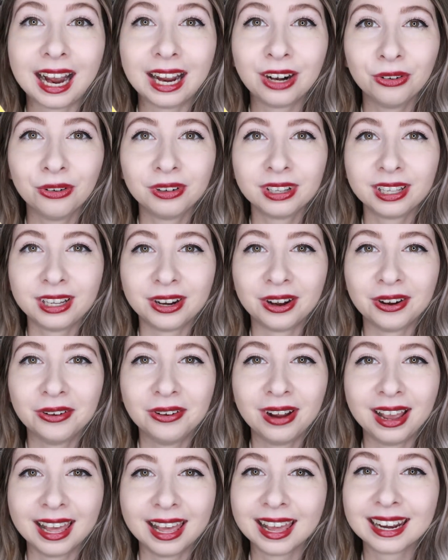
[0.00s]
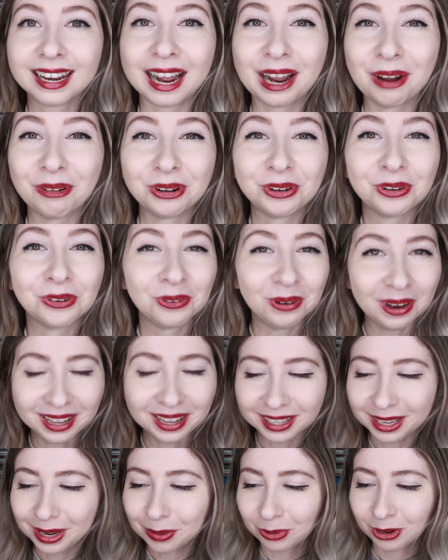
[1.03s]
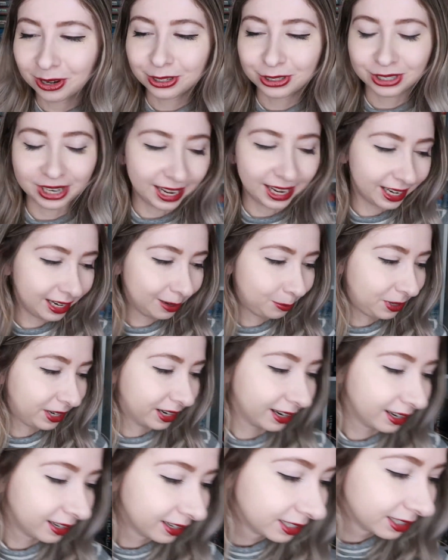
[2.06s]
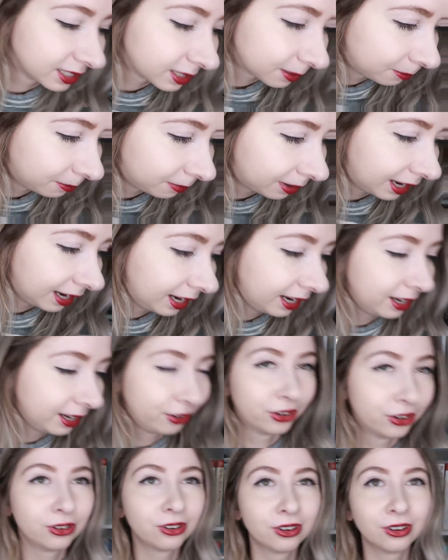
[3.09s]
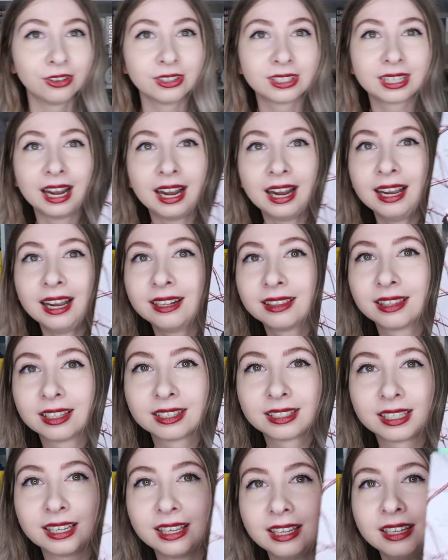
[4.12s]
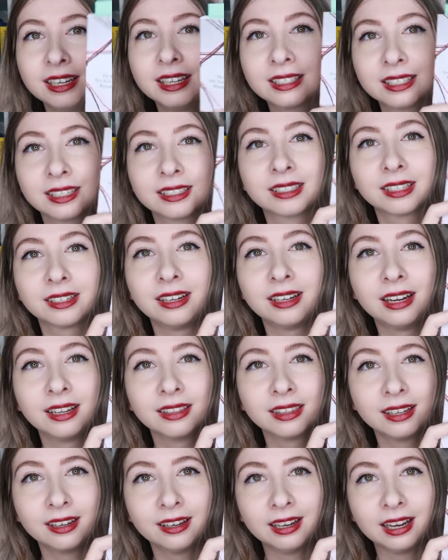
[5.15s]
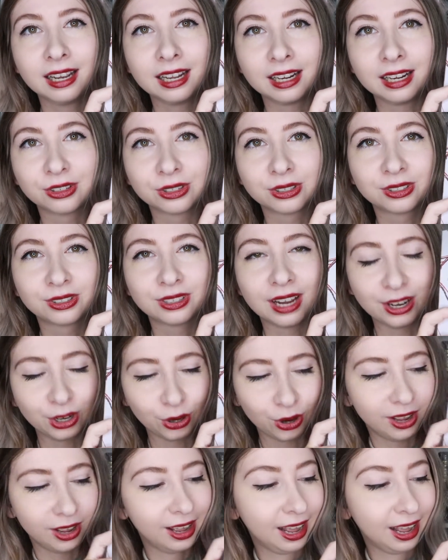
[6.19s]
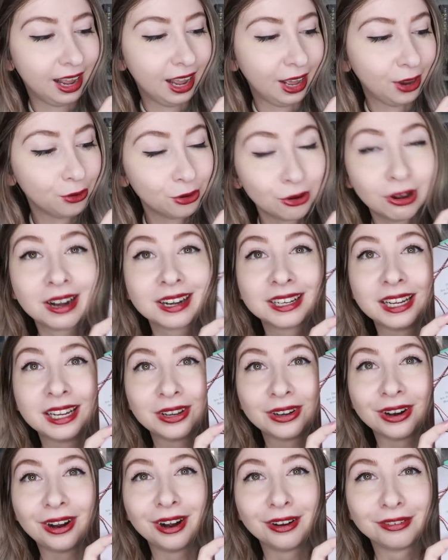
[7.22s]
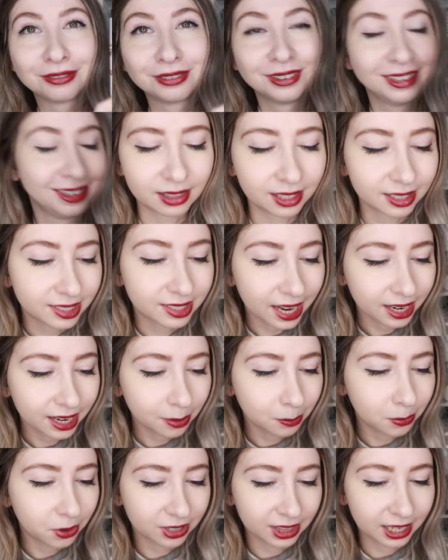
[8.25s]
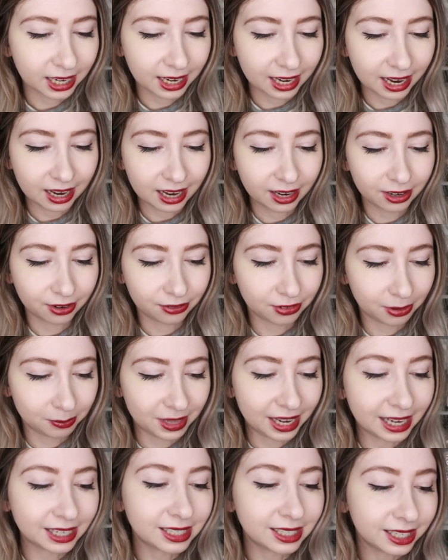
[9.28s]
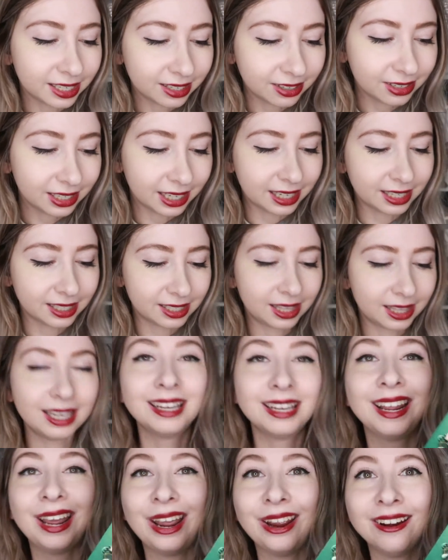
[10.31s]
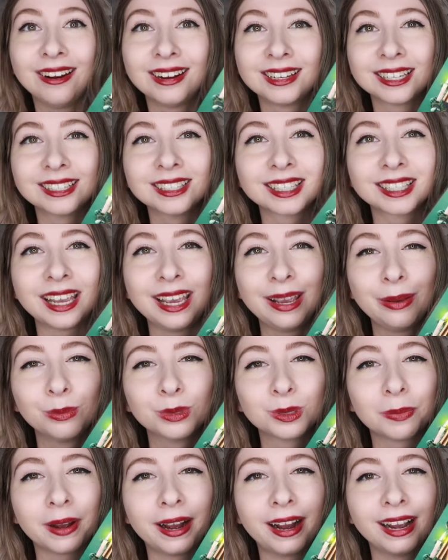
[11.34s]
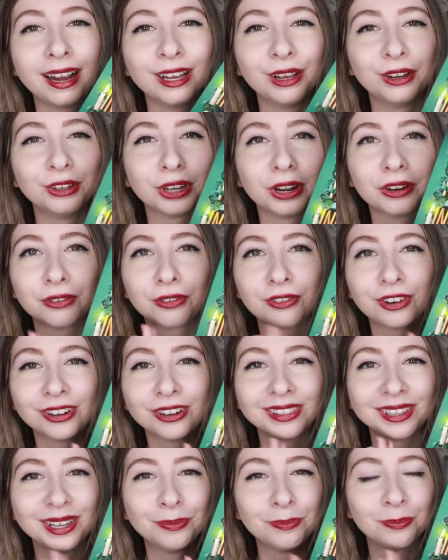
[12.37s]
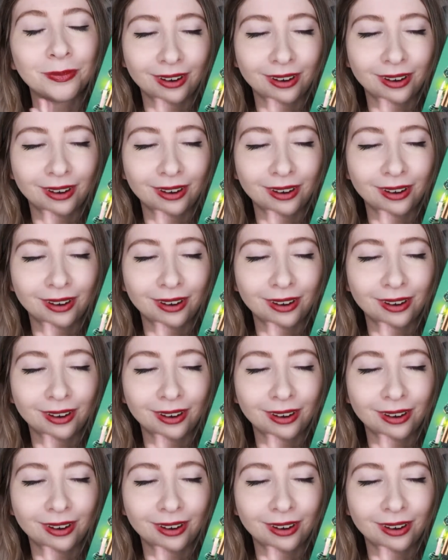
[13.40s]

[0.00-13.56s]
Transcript: I don't really know, and I would greatly appreciate it, because my Good Girls Guide, the stickiness is still on there, and I don't know how to take it off. The second book that I got from that deal is The Inheritance Games by Jennifer Lynn